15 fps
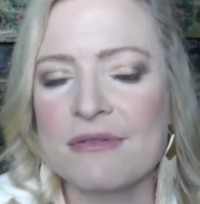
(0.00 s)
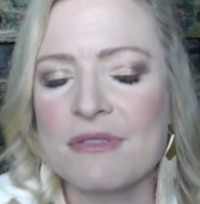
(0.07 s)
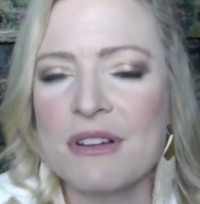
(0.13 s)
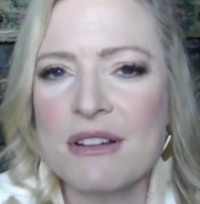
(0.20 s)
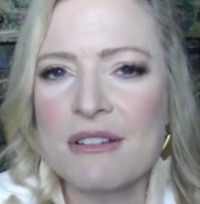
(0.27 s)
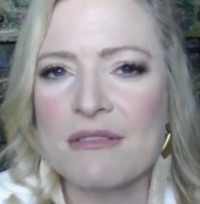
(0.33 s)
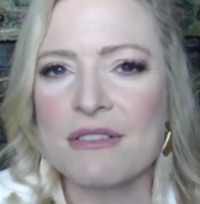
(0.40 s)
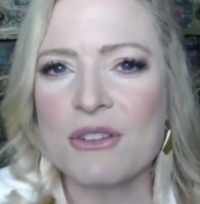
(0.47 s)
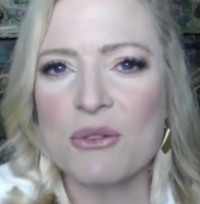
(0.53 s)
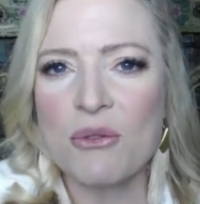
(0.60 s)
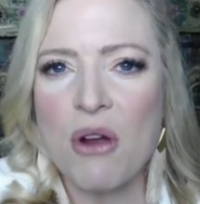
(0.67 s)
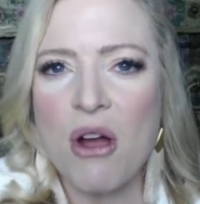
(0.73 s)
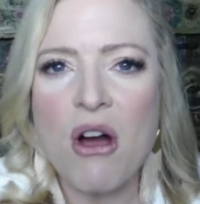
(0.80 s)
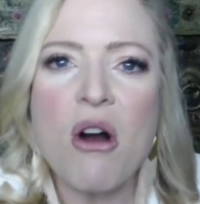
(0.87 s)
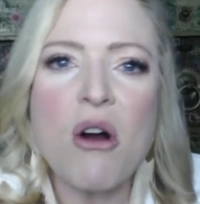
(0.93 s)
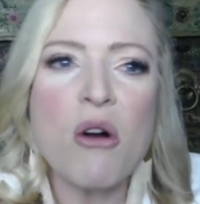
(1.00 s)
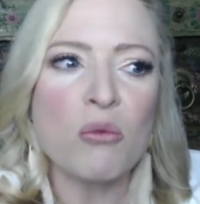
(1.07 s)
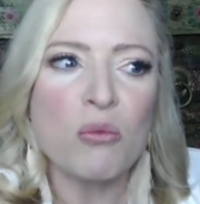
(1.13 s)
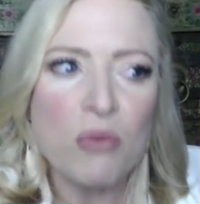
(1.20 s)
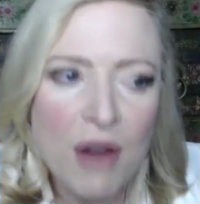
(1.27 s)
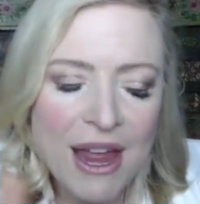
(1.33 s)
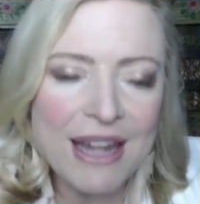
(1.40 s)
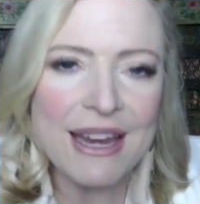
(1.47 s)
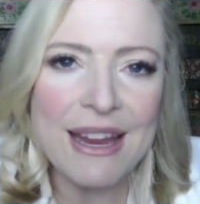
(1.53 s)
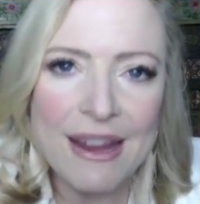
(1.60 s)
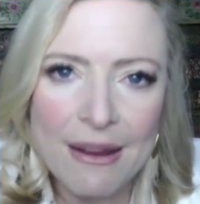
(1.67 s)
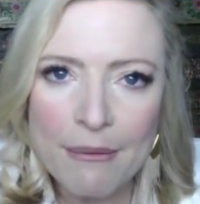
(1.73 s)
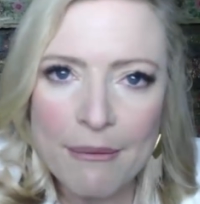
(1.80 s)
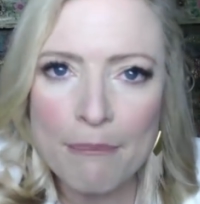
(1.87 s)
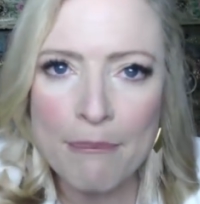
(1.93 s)
Well, you're
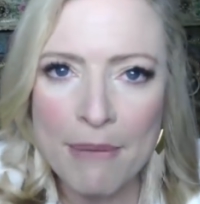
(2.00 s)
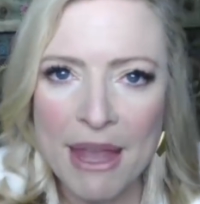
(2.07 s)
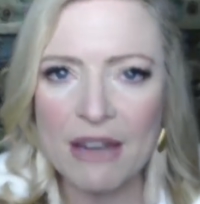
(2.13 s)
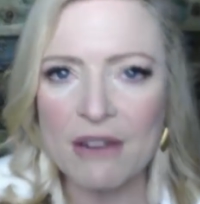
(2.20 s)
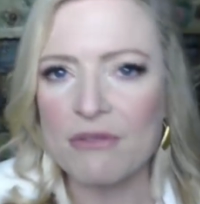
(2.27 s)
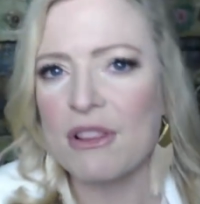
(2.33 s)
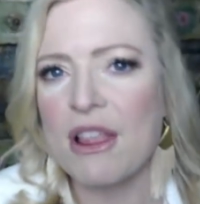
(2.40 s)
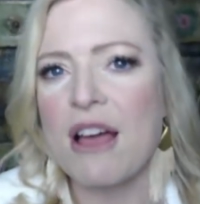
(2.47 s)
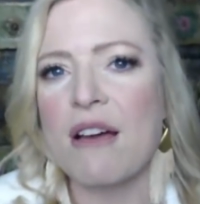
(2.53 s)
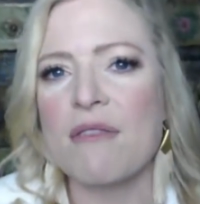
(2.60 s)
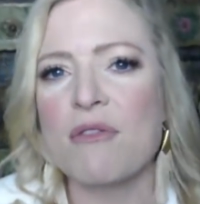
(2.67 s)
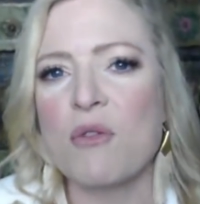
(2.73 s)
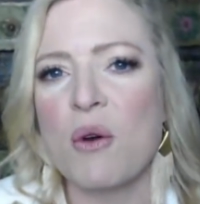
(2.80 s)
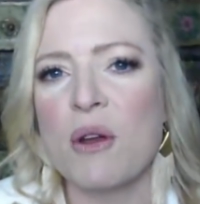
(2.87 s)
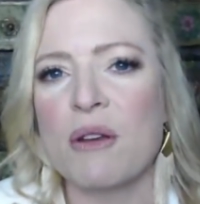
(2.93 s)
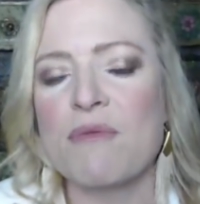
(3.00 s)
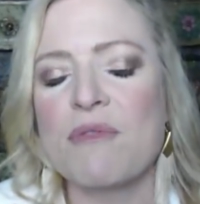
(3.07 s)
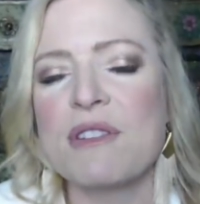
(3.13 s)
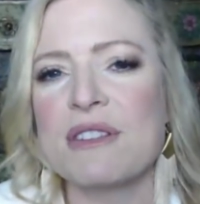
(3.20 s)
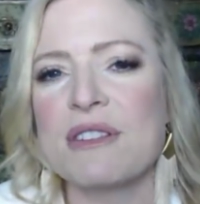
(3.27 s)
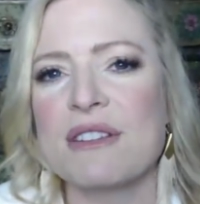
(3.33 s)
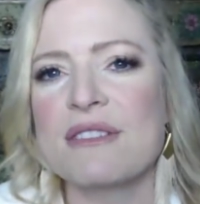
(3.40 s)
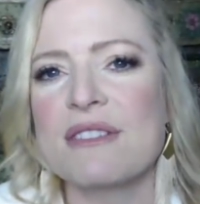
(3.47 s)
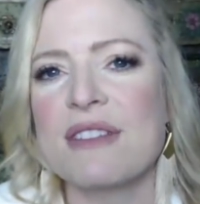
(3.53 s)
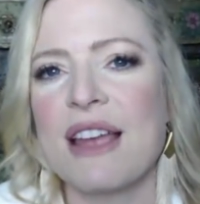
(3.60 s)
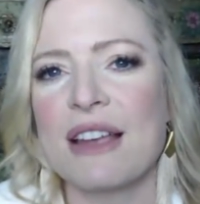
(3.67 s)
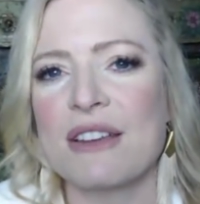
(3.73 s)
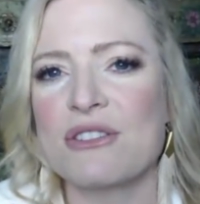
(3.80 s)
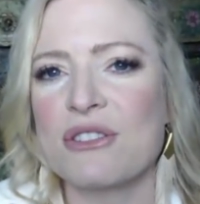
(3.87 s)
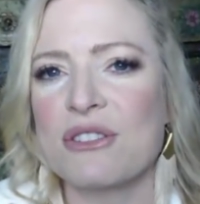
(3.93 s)
already made of love. Quantum physics
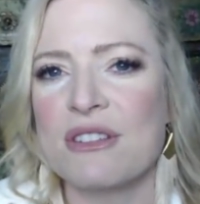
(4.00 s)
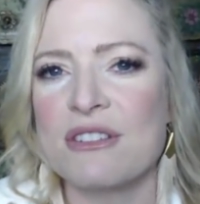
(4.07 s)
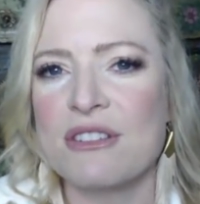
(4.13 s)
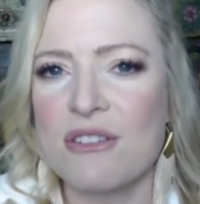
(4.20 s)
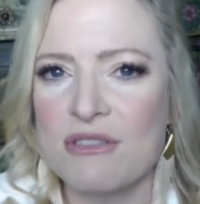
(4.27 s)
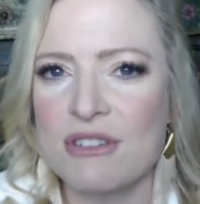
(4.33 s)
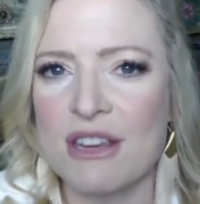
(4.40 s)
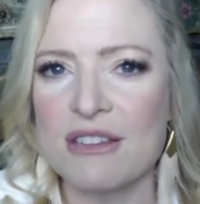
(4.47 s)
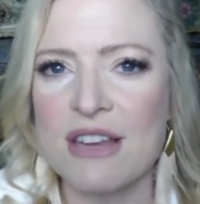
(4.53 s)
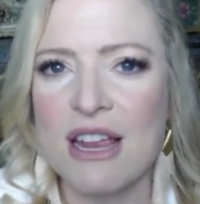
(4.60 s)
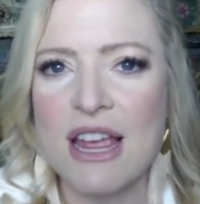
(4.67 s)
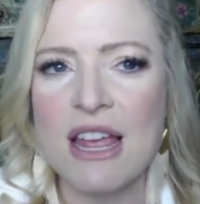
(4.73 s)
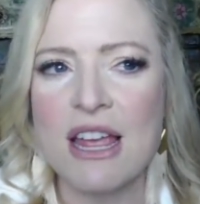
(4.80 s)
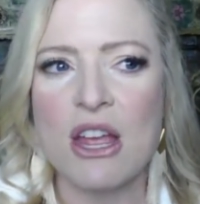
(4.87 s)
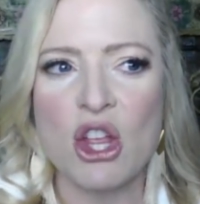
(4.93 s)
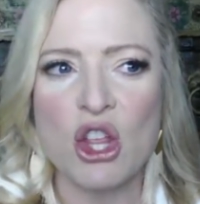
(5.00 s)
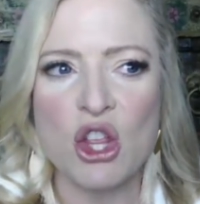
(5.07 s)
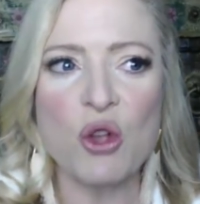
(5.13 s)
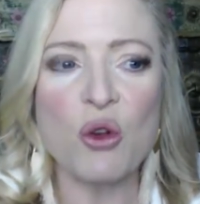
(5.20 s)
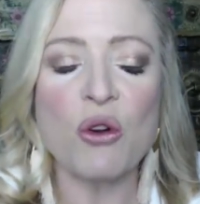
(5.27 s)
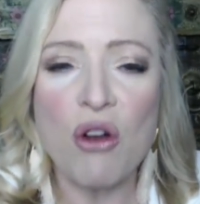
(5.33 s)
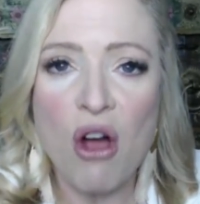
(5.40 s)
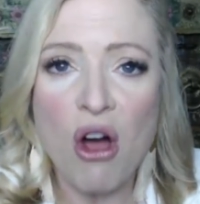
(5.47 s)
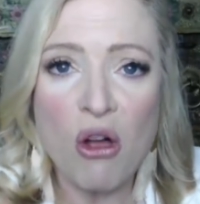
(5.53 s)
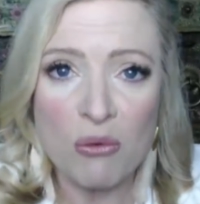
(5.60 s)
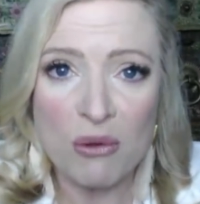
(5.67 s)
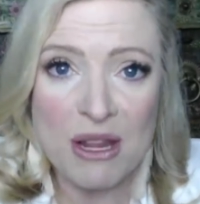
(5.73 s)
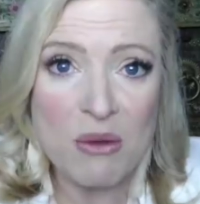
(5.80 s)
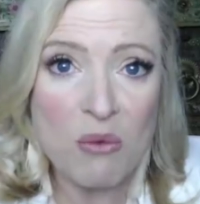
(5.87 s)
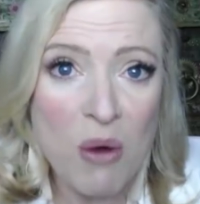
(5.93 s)
actually shows us. You're
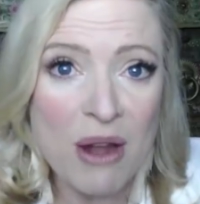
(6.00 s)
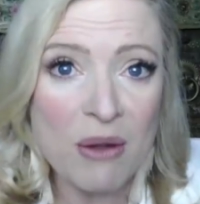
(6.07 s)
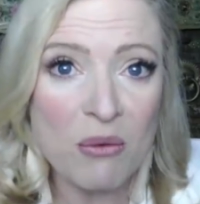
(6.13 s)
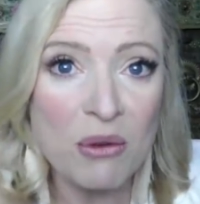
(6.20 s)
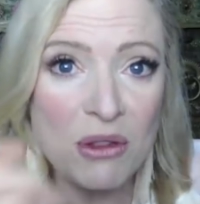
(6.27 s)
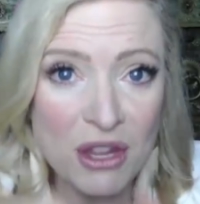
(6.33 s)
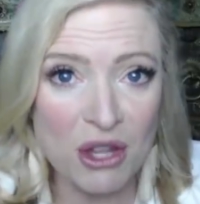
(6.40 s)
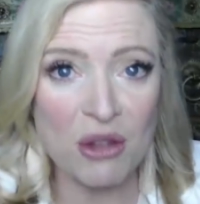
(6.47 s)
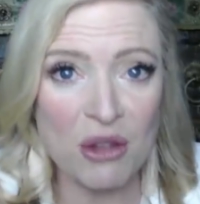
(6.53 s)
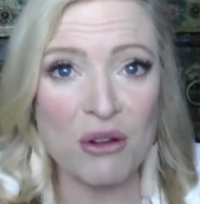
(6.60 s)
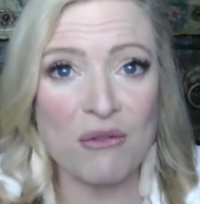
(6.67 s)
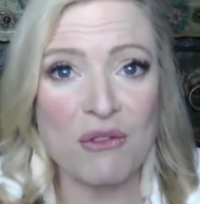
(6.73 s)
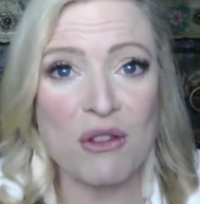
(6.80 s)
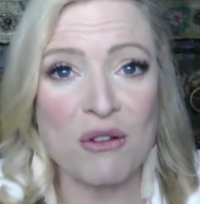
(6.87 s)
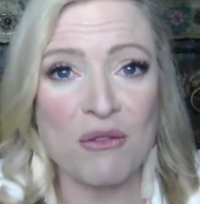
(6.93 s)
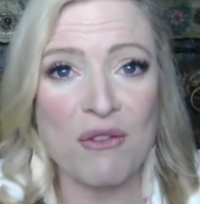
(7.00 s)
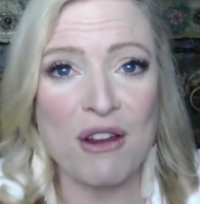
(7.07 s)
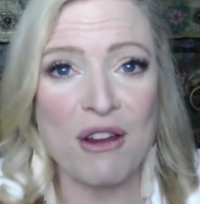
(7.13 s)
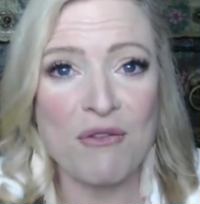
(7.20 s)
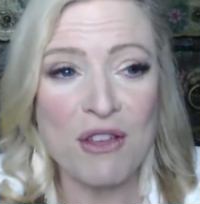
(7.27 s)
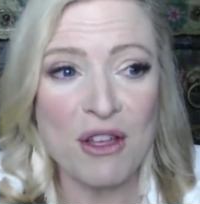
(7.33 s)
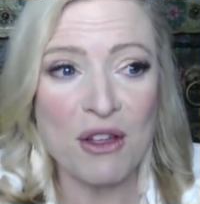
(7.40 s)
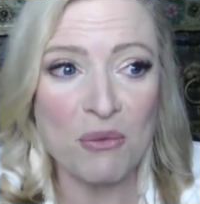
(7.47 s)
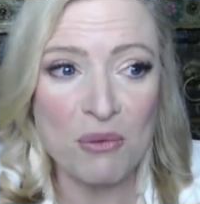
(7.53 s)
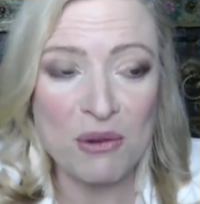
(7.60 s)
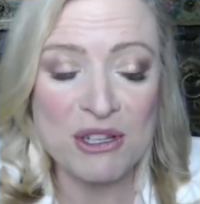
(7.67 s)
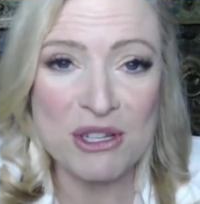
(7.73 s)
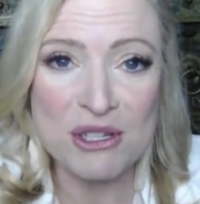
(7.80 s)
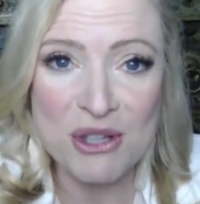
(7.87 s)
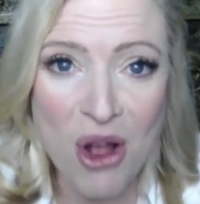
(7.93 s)
already one with the unified field,
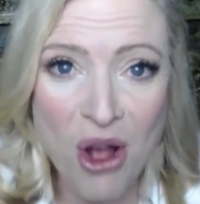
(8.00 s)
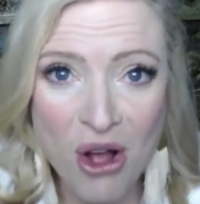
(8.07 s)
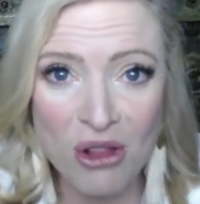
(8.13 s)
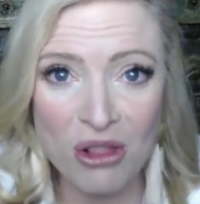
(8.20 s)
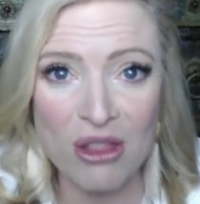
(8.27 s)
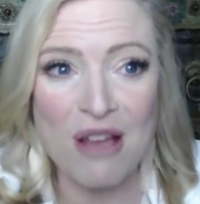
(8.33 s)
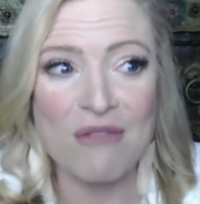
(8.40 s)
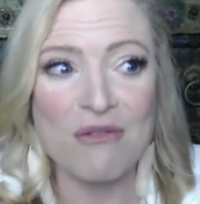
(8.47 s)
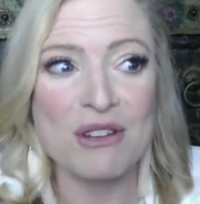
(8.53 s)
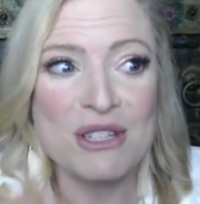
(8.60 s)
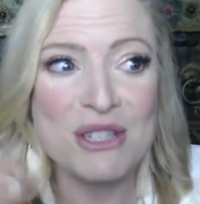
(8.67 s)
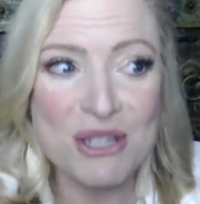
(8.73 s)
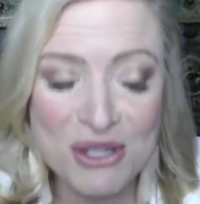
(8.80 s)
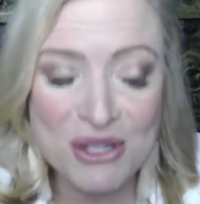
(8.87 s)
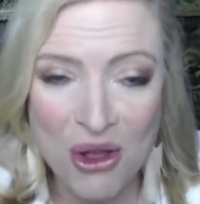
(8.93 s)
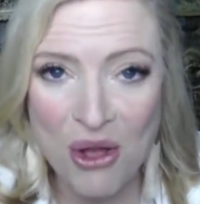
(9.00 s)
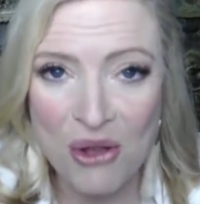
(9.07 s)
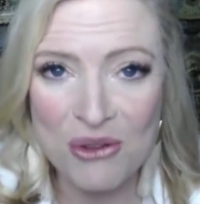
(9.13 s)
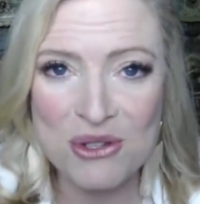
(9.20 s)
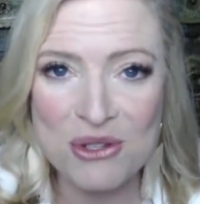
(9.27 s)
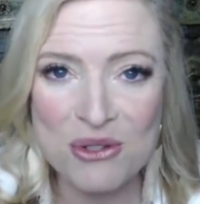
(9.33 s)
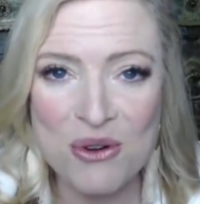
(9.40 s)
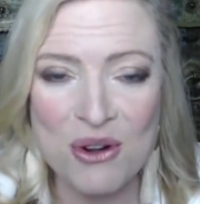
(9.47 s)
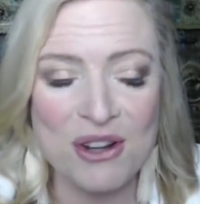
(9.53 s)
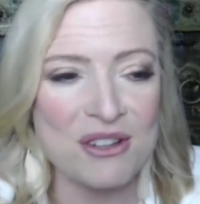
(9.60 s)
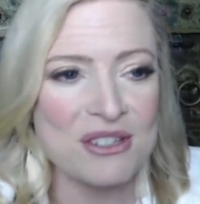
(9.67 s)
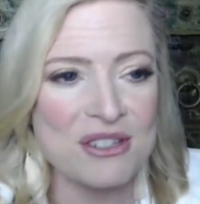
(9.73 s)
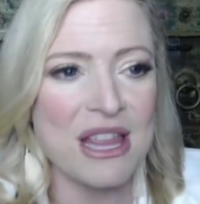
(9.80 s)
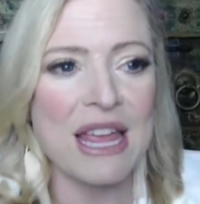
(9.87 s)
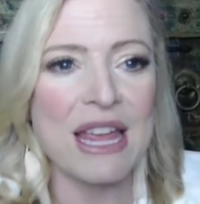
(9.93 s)
which is all love, which is all
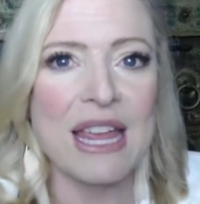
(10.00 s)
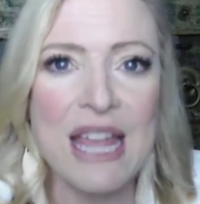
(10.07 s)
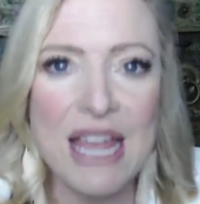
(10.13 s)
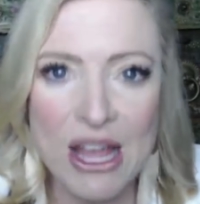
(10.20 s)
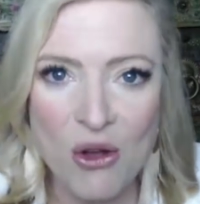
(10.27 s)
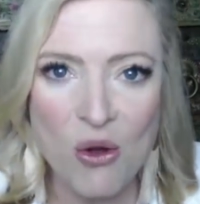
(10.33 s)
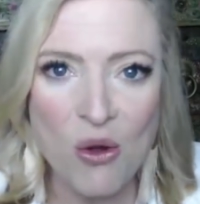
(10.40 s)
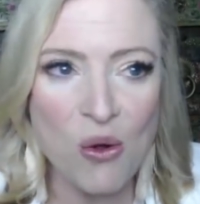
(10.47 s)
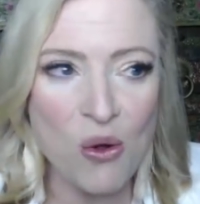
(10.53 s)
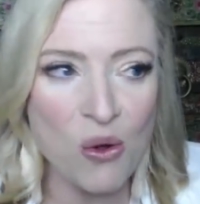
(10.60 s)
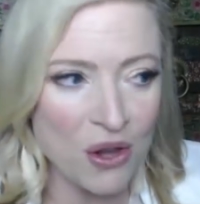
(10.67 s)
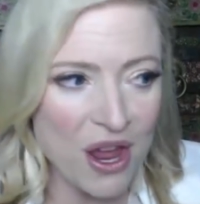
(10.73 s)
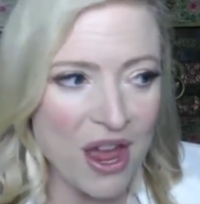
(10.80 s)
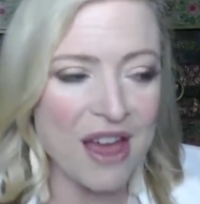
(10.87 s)
source. Like, hold